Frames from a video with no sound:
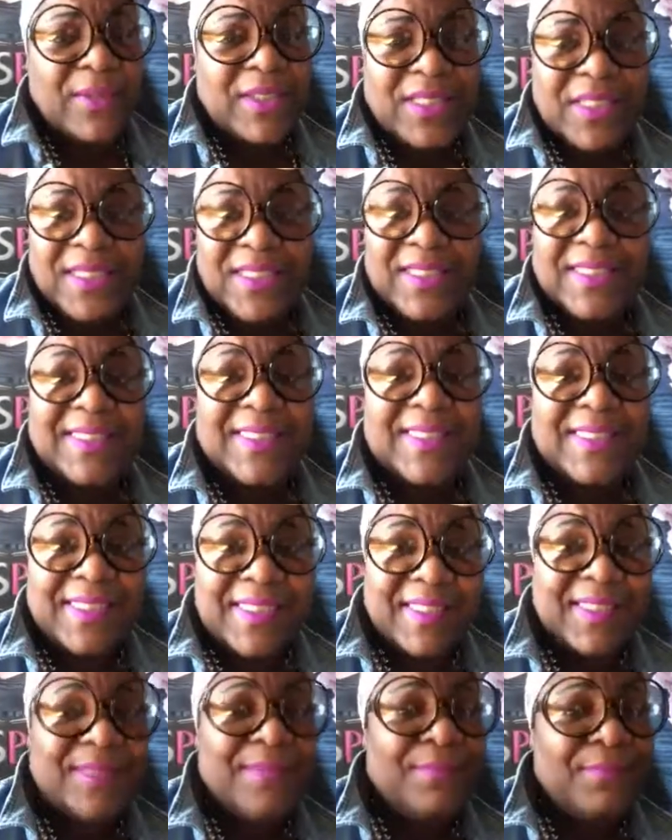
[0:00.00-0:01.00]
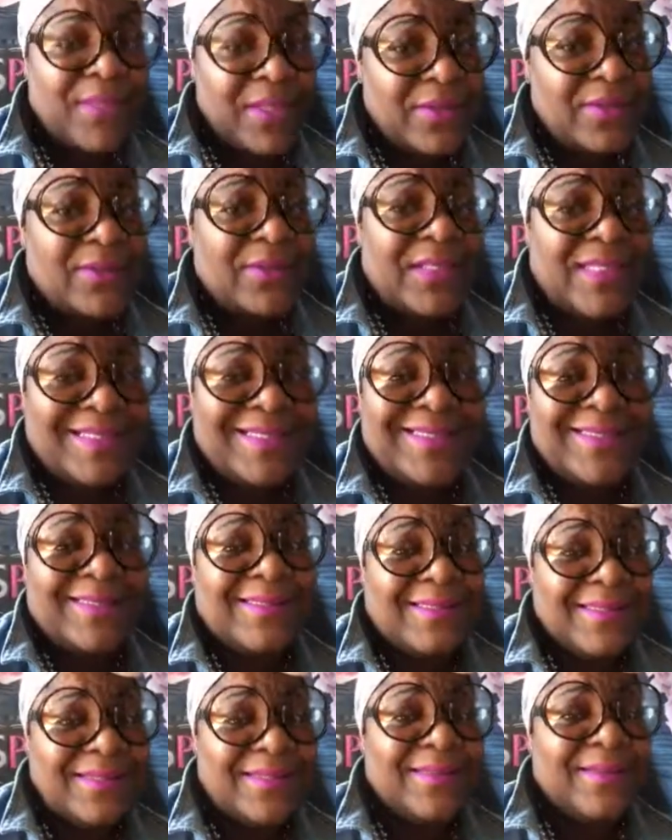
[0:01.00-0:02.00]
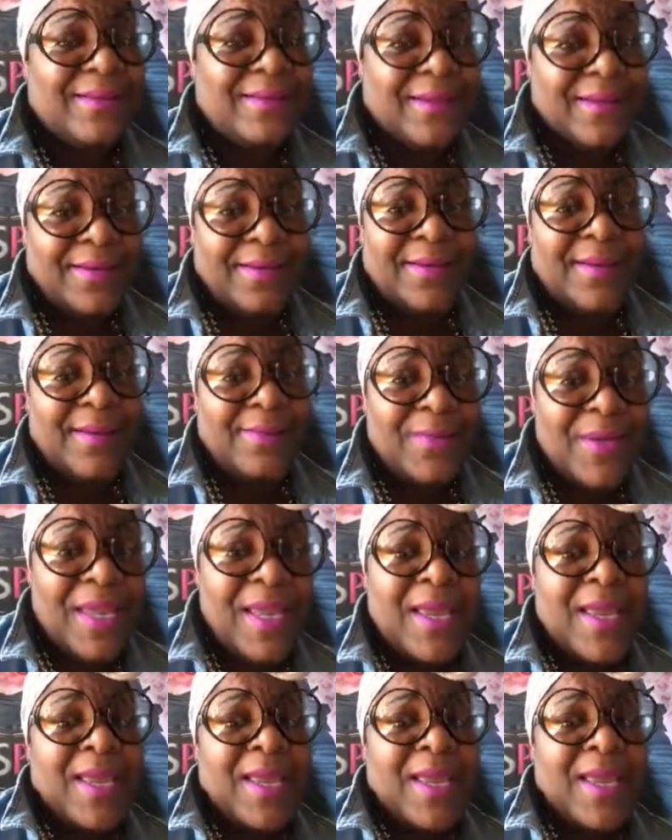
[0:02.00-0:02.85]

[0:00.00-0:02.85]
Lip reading: because consistent bills need consistent income.